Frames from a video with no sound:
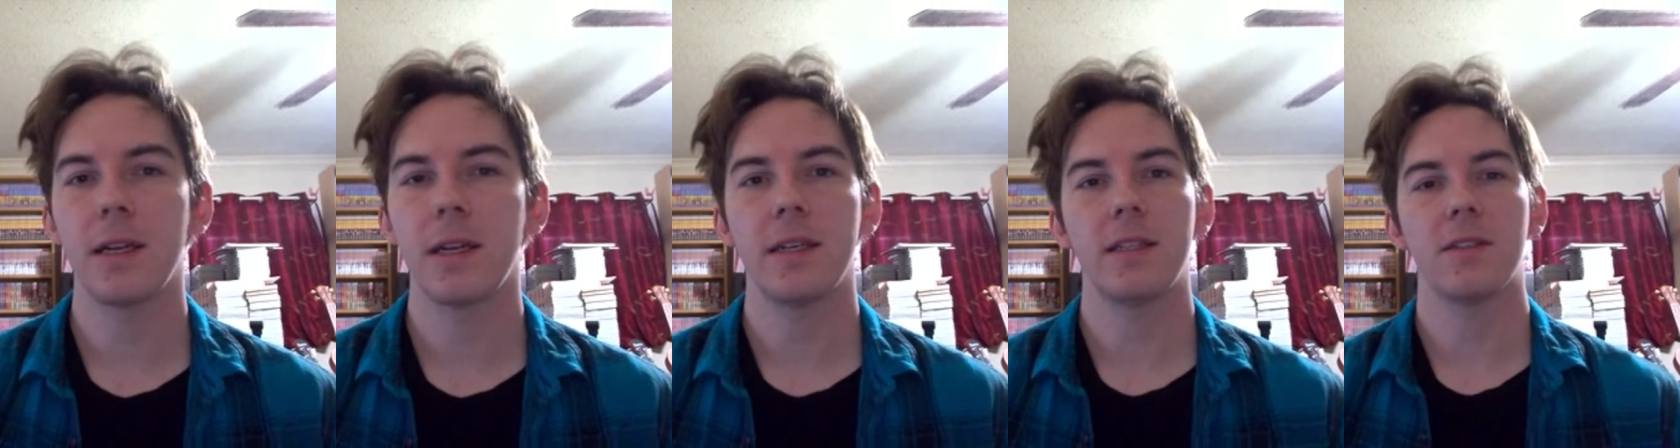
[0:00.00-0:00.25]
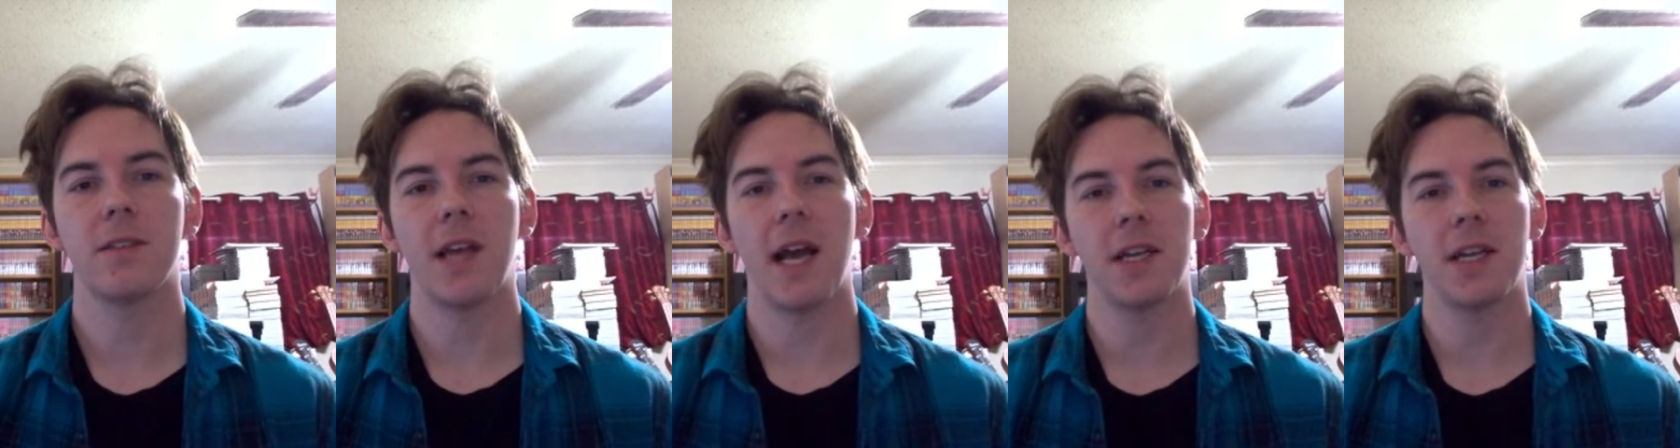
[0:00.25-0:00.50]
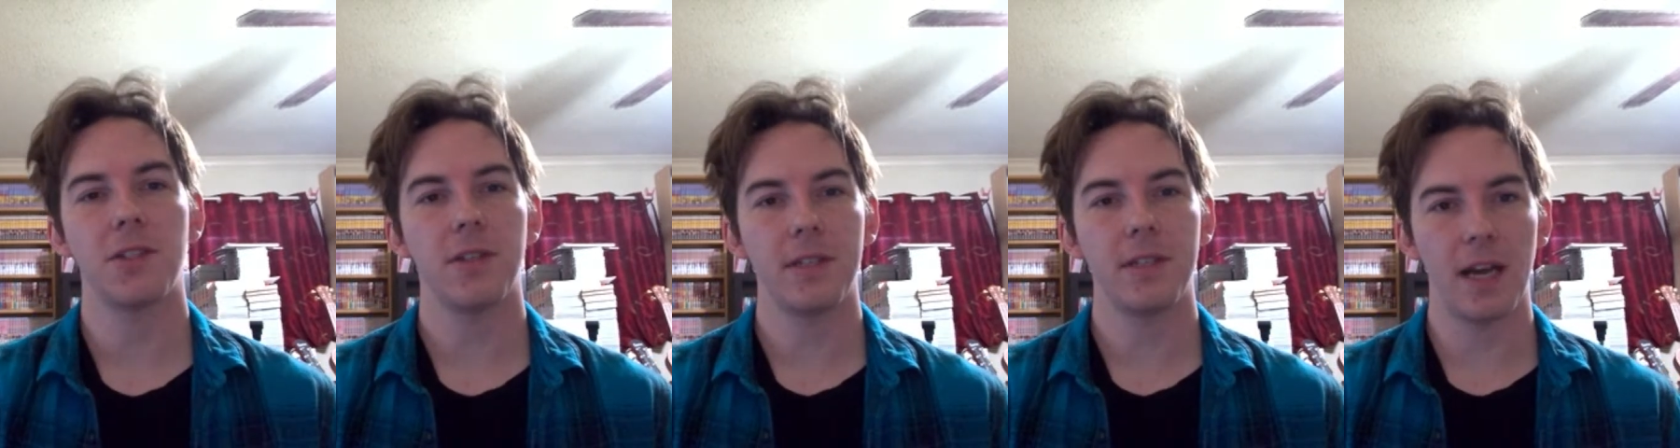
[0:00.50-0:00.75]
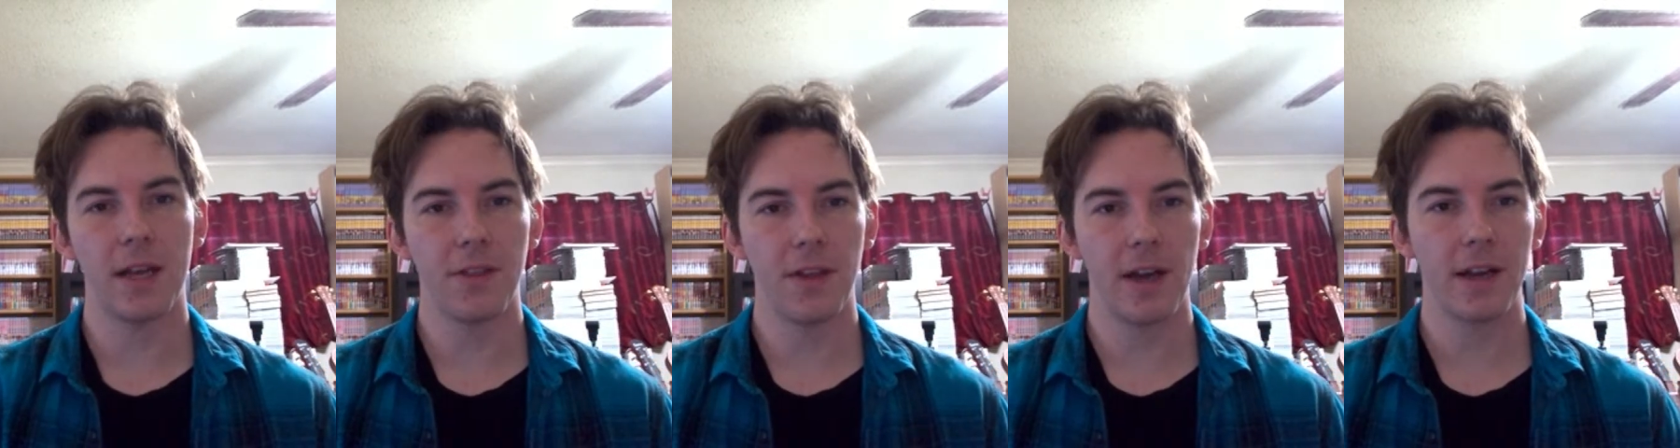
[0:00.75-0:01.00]
It's actually
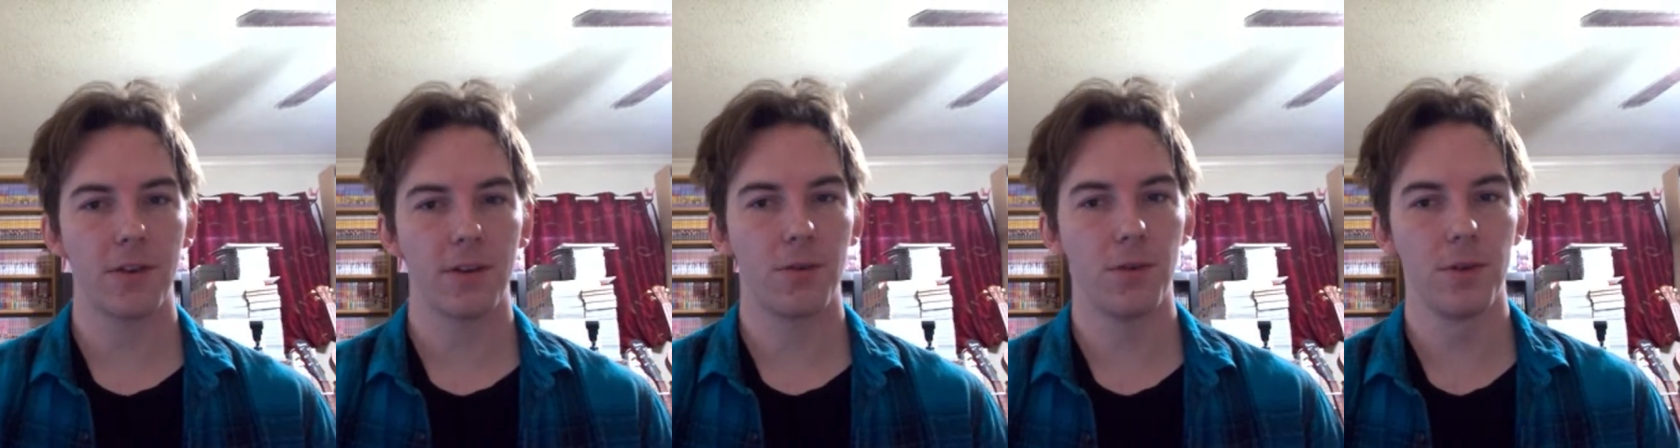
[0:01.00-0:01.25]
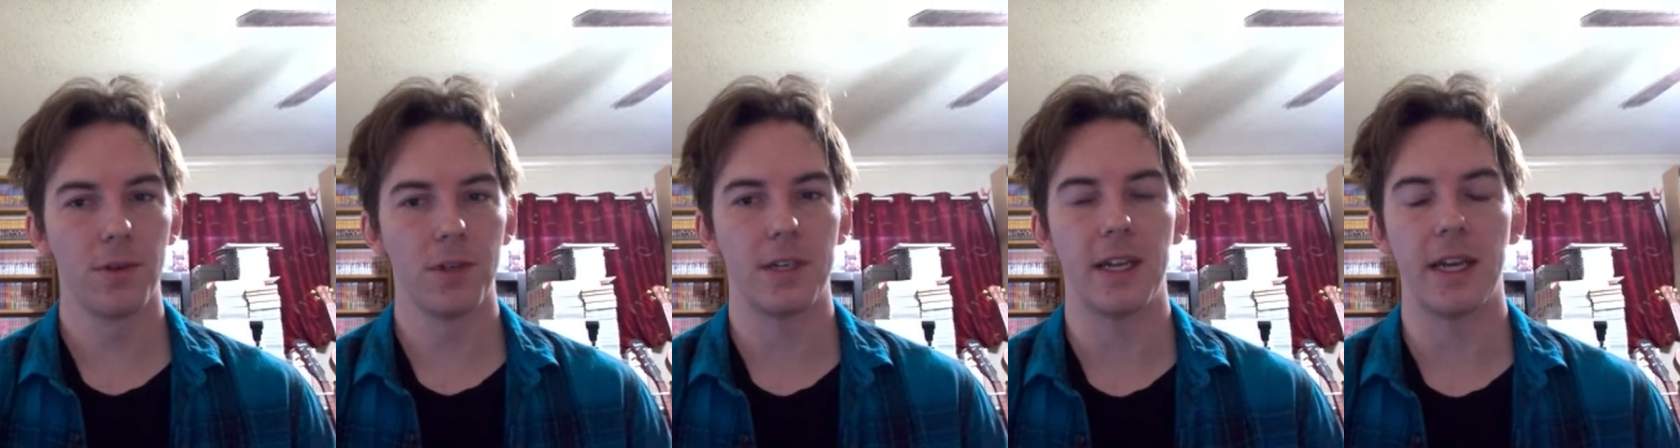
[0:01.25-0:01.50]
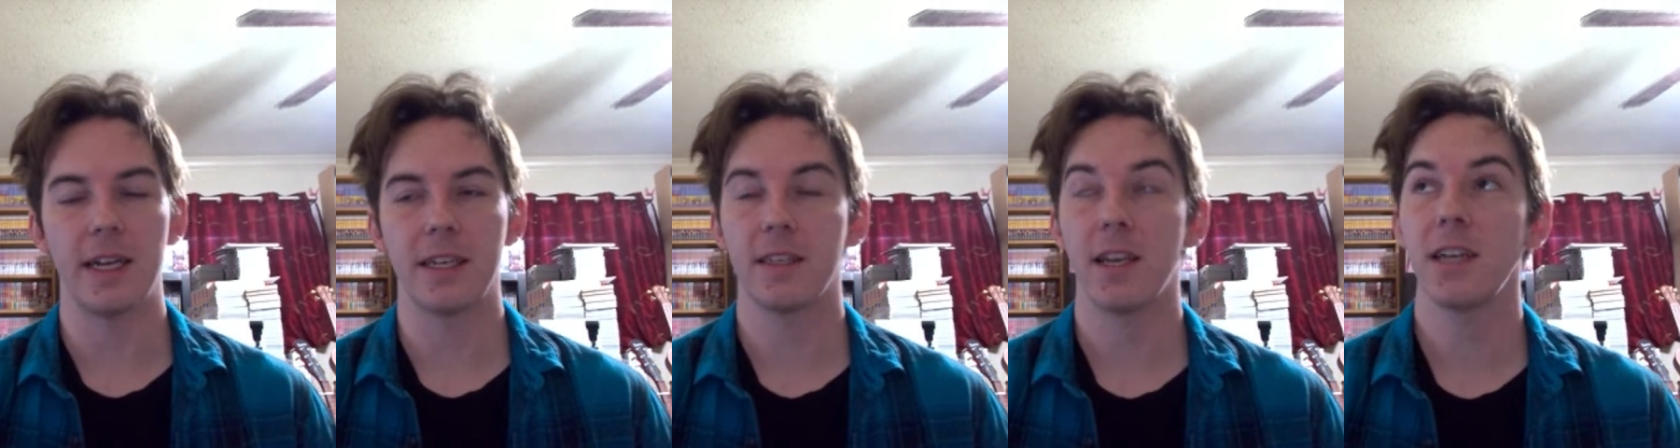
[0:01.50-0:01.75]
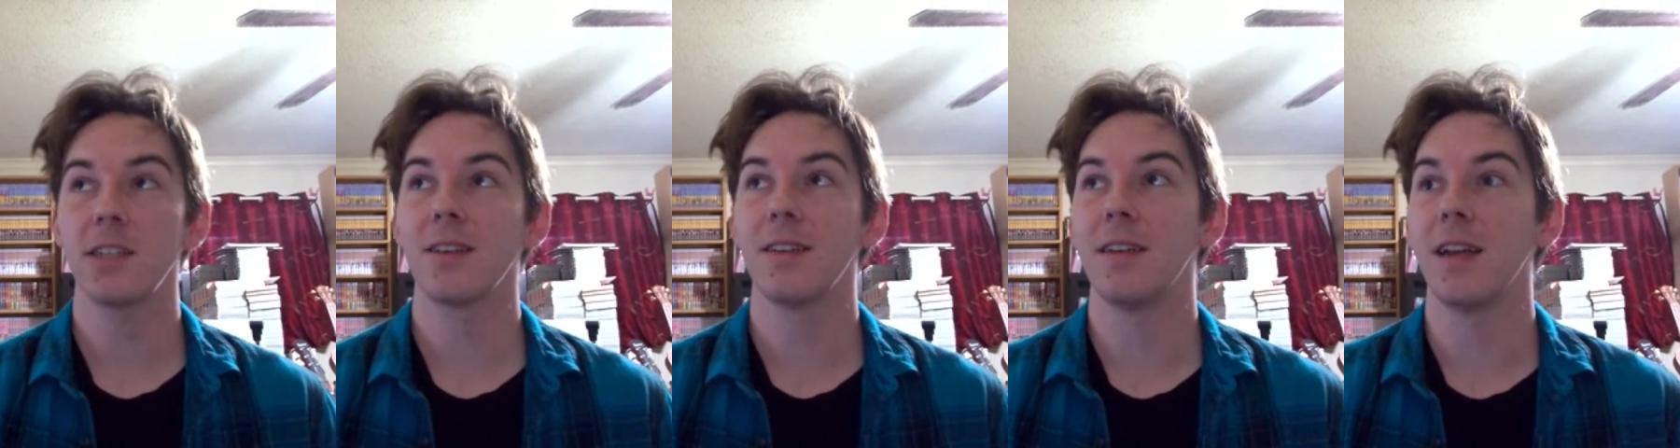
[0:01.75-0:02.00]
not that cool today. It's actually